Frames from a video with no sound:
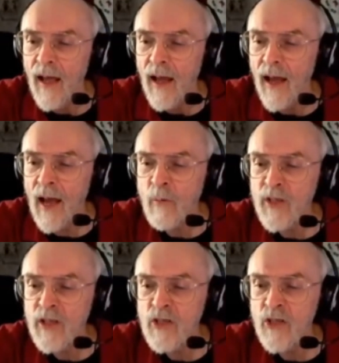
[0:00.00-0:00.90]
I would
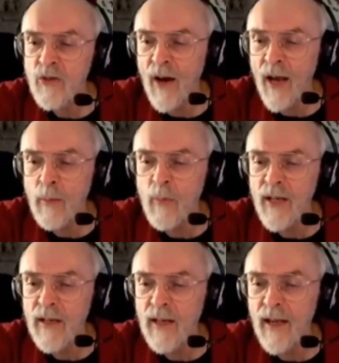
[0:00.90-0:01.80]
describe it
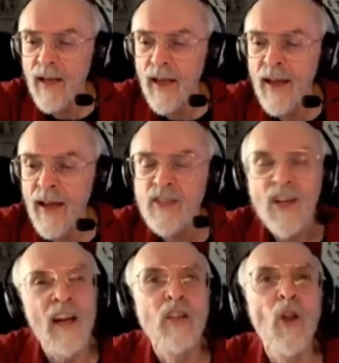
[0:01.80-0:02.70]
as a
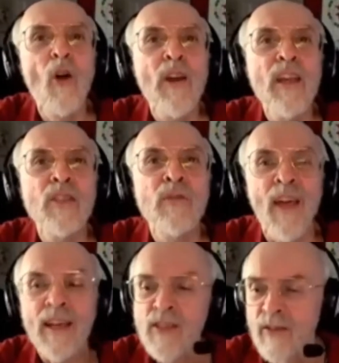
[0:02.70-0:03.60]
glorious
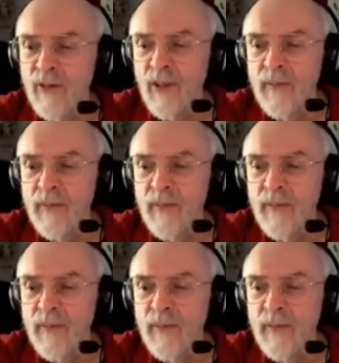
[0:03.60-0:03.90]
festival